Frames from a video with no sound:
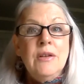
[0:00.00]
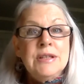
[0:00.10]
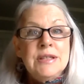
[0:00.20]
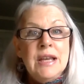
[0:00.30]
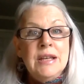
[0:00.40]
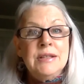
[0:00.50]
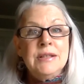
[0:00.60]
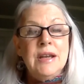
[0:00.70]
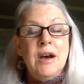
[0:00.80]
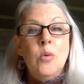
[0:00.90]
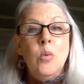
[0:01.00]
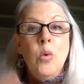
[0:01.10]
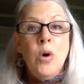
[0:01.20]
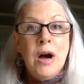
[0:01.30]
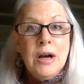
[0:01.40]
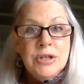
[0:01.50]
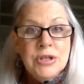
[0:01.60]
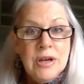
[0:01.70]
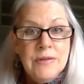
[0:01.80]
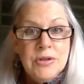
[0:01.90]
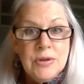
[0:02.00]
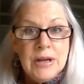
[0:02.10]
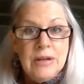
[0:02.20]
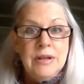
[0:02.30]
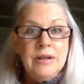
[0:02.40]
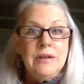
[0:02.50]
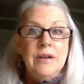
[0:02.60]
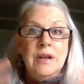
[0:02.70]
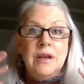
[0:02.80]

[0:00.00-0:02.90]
sends a wash of adrenaline